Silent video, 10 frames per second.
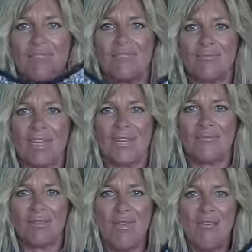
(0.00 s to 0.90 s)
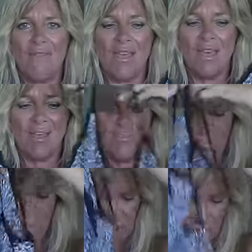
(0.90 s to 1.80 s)
Your man will love them,
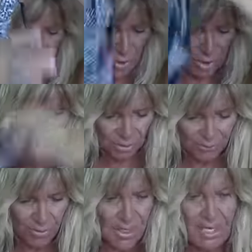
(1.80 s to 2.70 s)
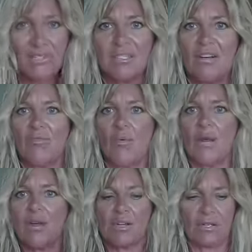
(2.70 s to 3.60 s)
and so will you. If you're by yourself,
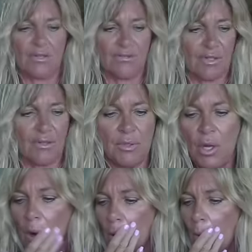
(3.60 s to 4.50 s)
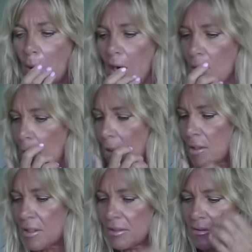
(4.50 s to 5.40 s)
wear it, girlfriend. Wear it
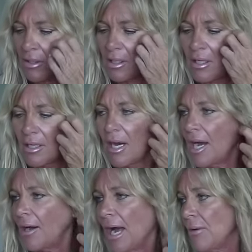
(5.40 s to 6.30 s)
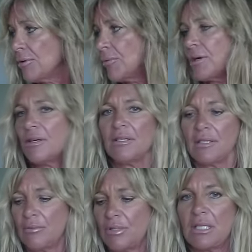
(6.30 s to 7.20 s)
and I would wear it
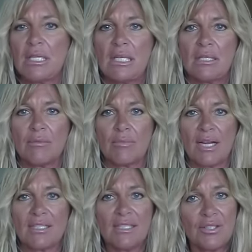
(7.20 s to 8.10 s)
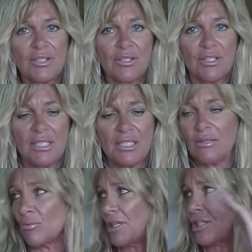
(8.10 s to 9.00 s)
and I would eat my dinner in
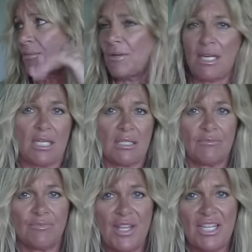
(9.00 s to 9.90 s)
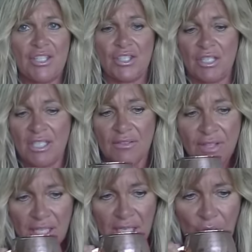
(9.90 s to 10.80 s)
it and watch my
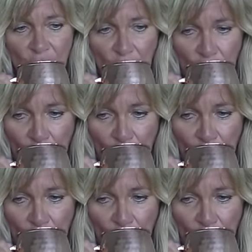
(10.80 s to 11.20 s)
HGTV.